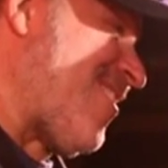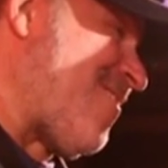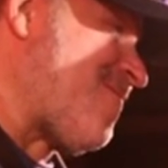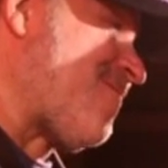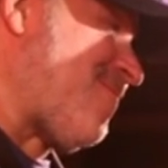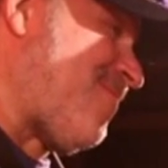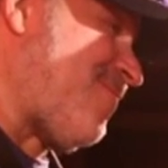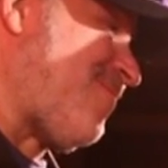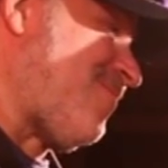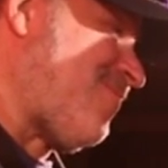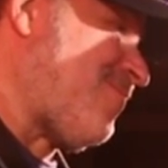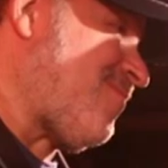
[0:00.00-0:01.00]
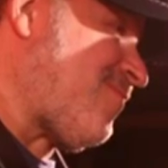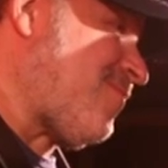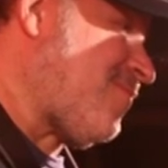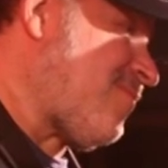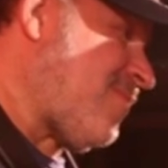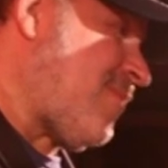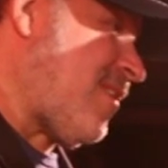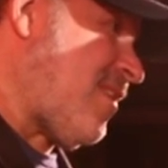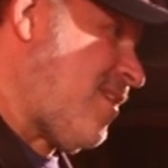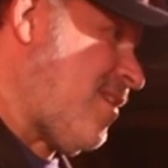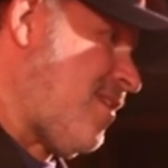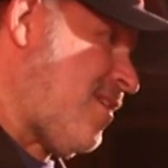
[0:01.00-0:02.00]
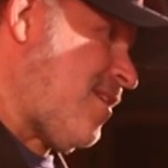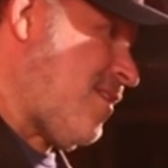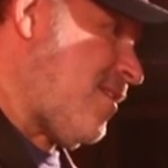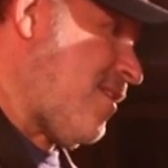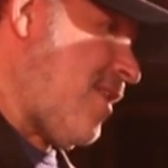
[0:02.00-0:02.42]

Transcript: tell me when you're performing at 54 Below.